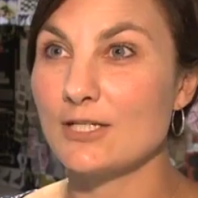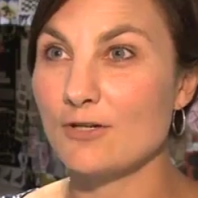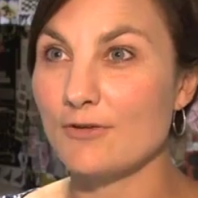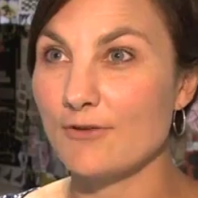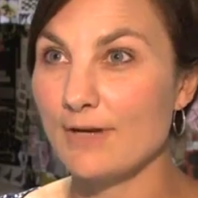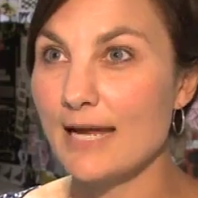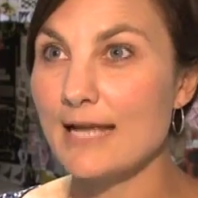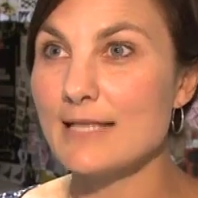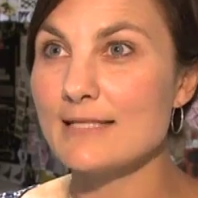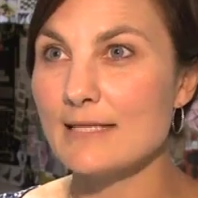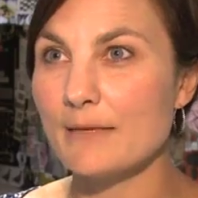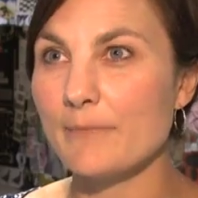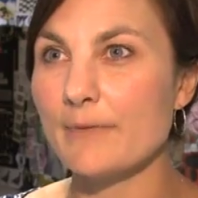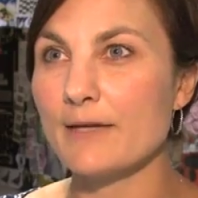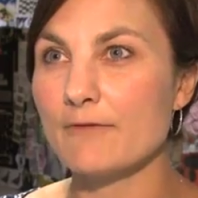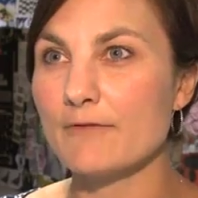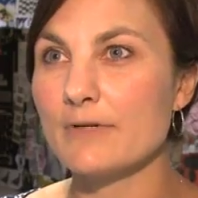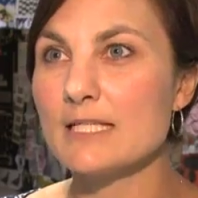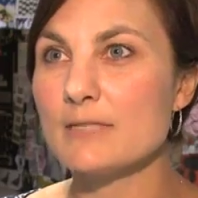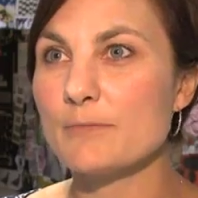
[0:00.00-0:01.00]
to create
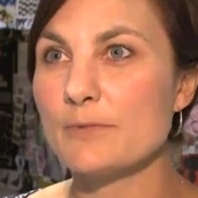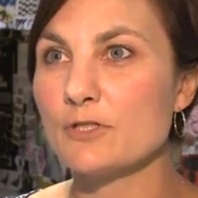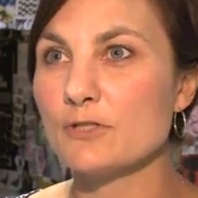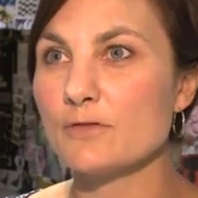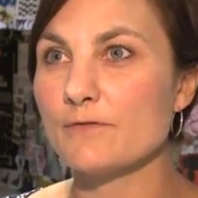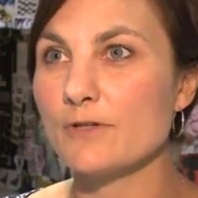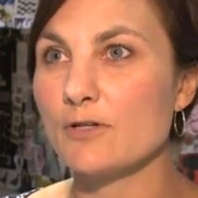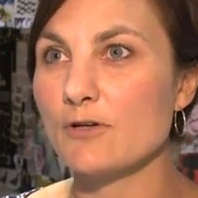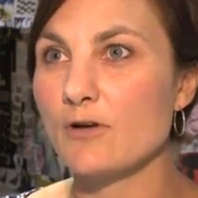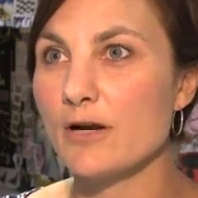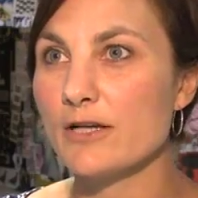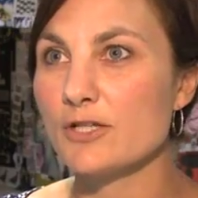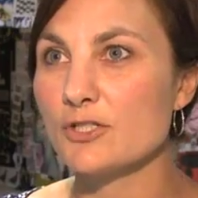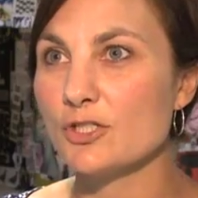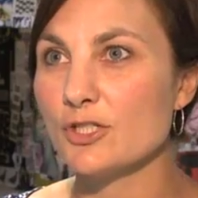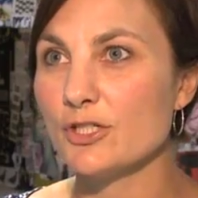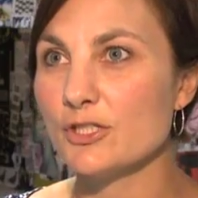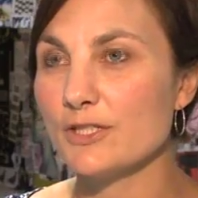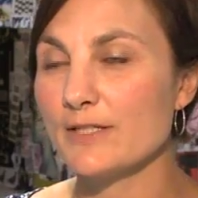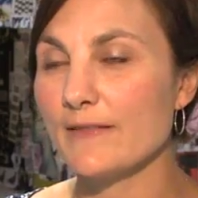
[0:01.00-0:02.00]
something really special for
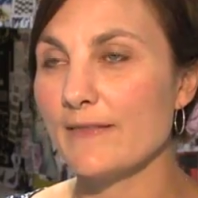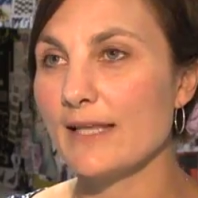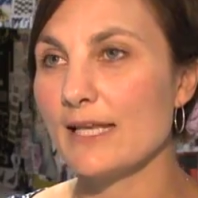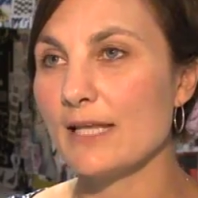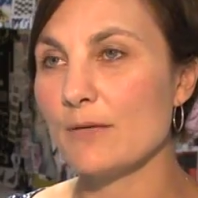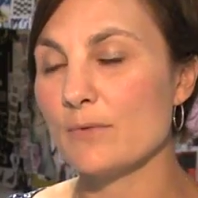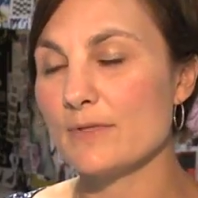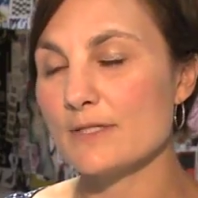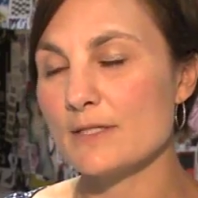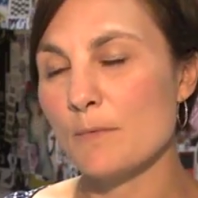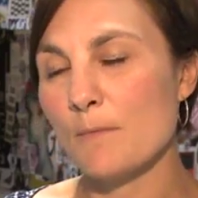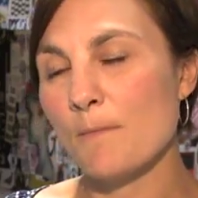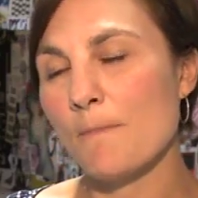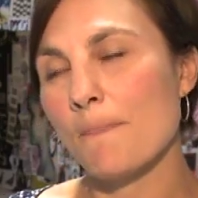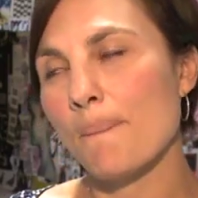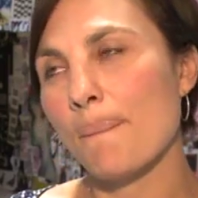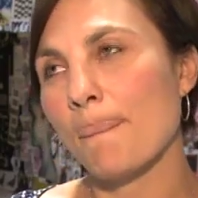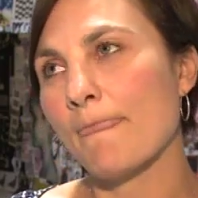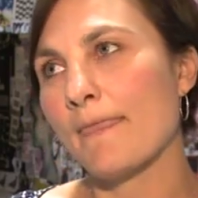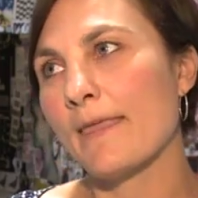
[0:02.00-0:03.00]
Christchurch, and that he was
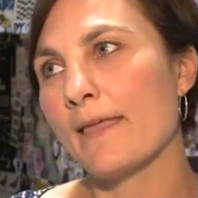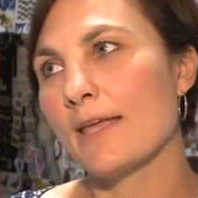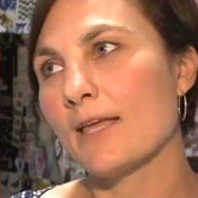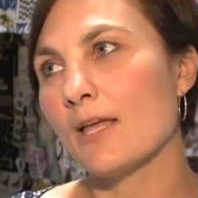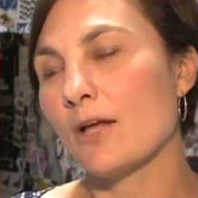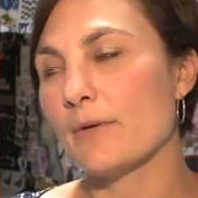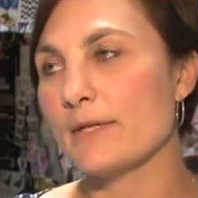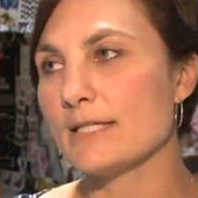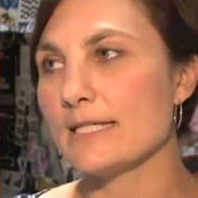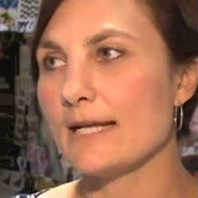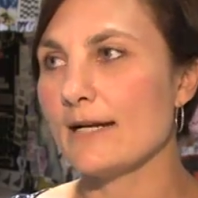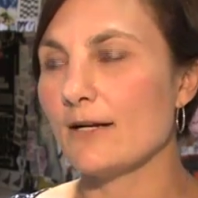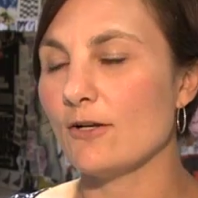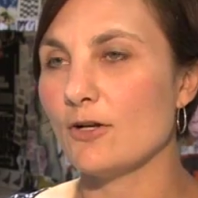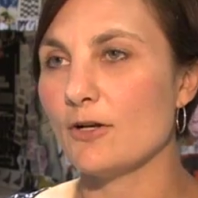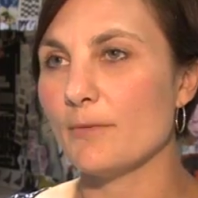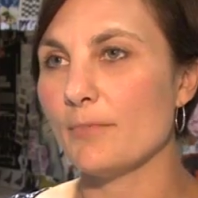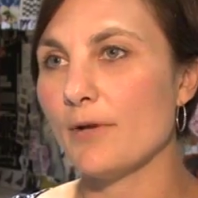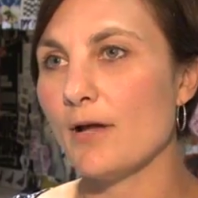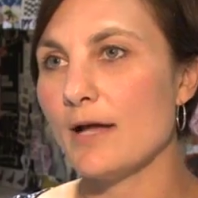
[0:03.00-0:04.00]
going down a
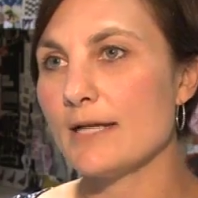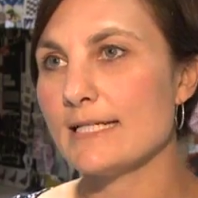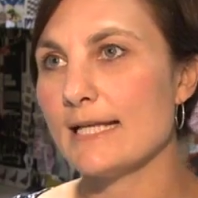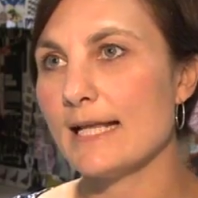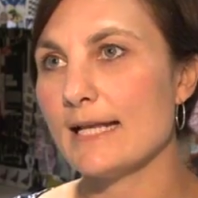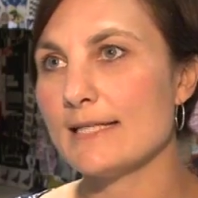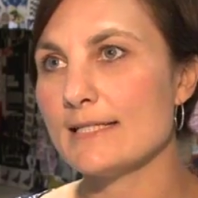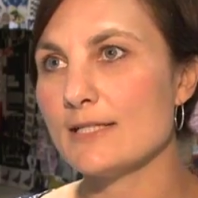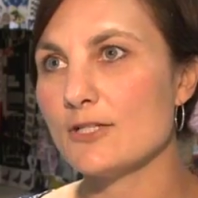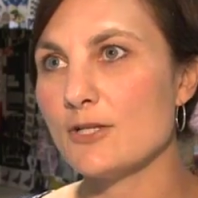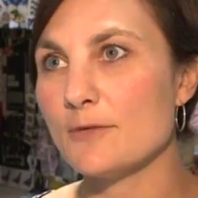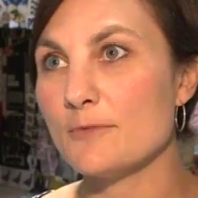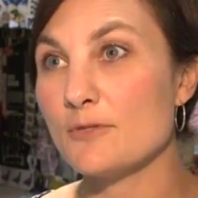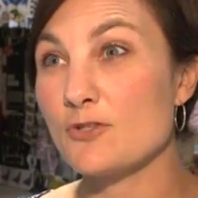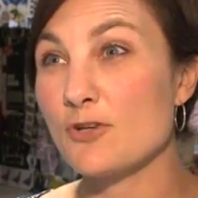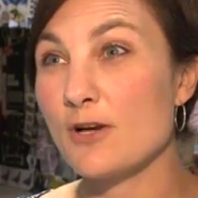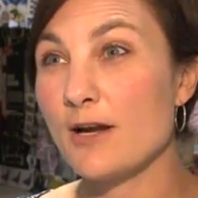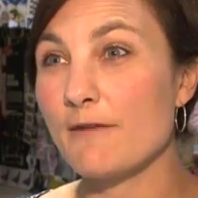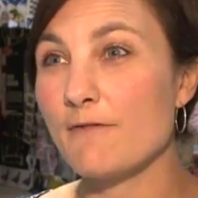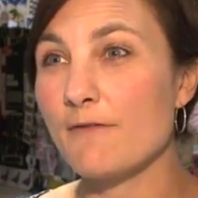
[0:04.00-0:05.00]
lot of blind alleys in terms
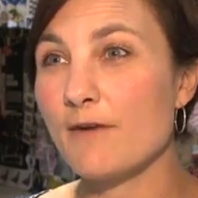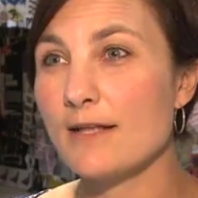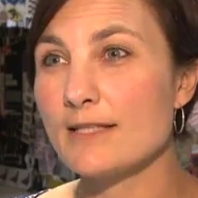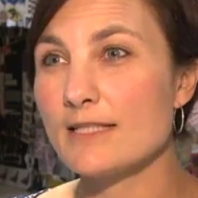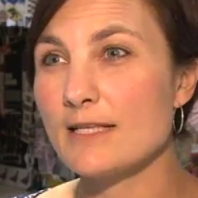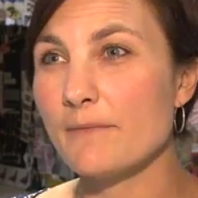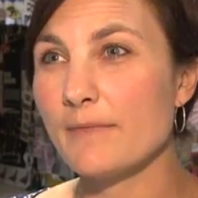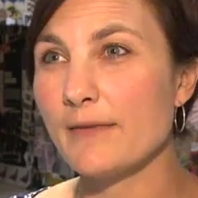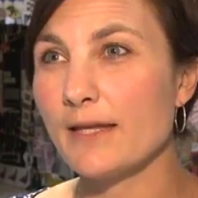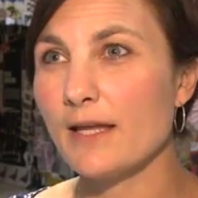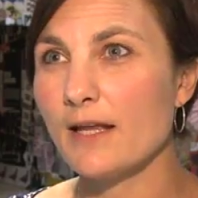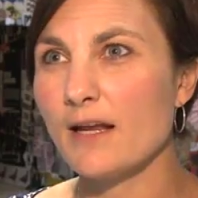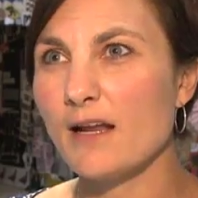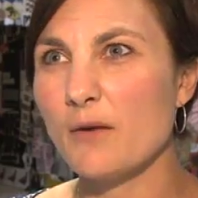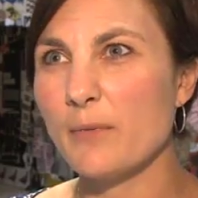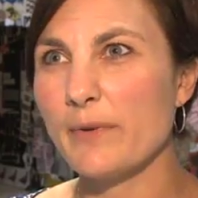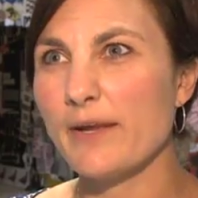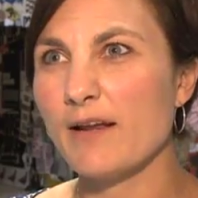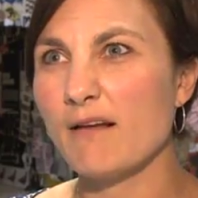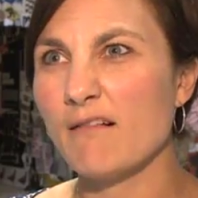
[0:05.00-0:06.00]
of trying to find something, and
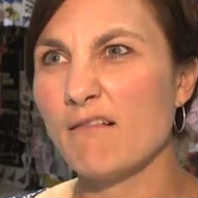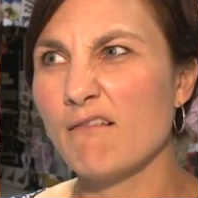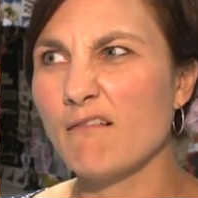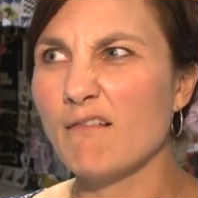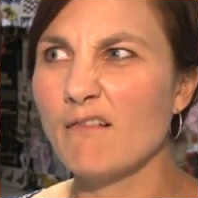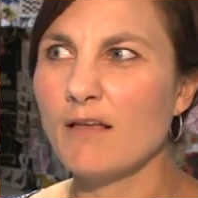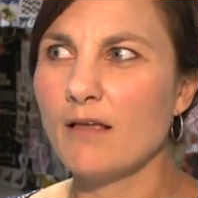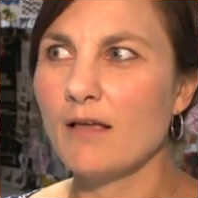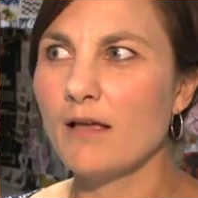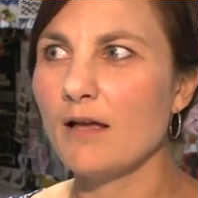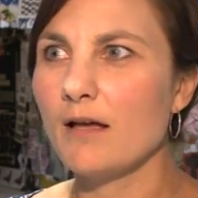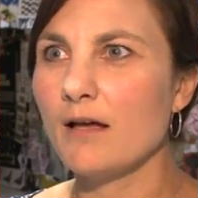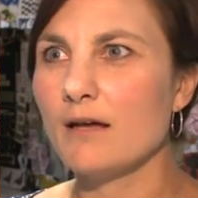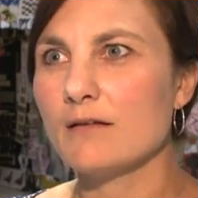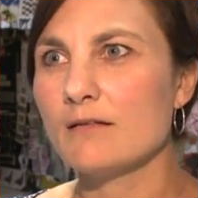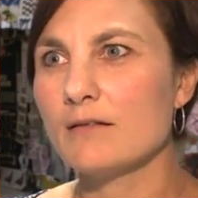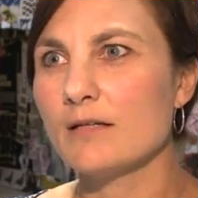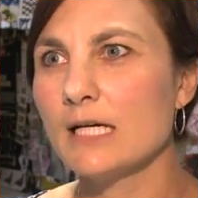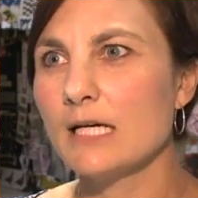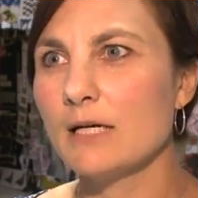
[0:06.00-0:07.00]
I went,
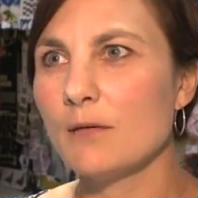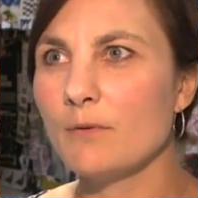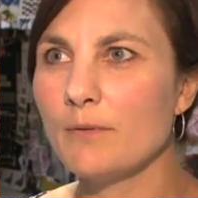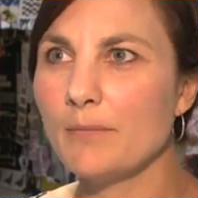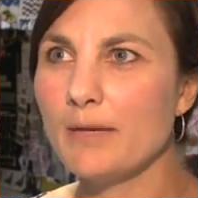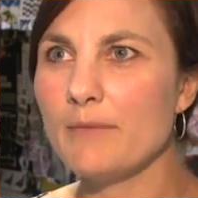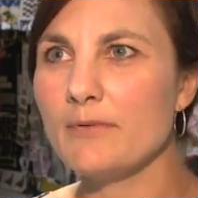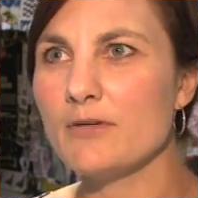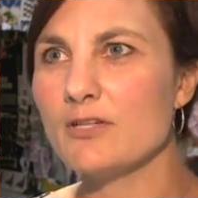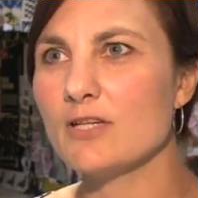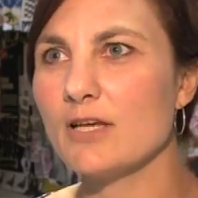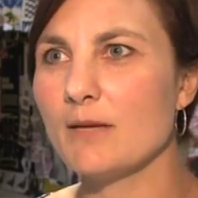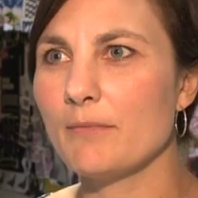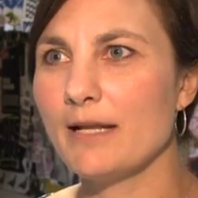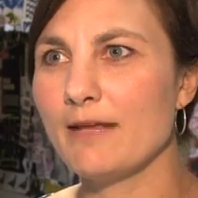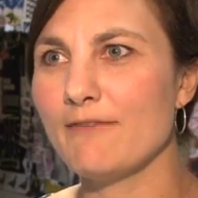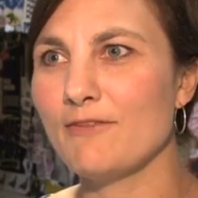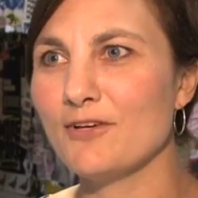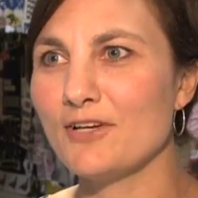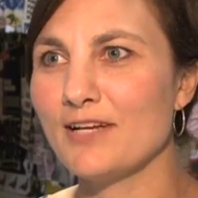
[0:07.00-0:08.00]
well maybe you should come
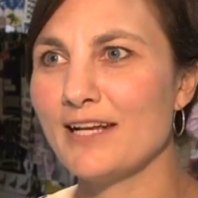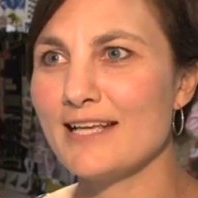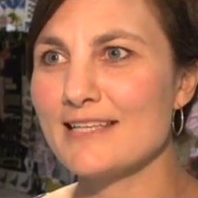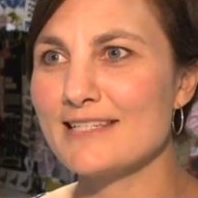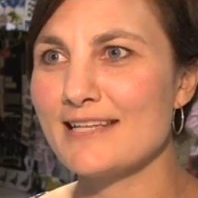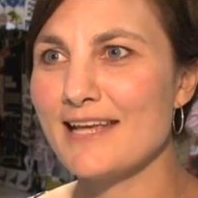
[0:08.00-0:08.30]
and have a look at our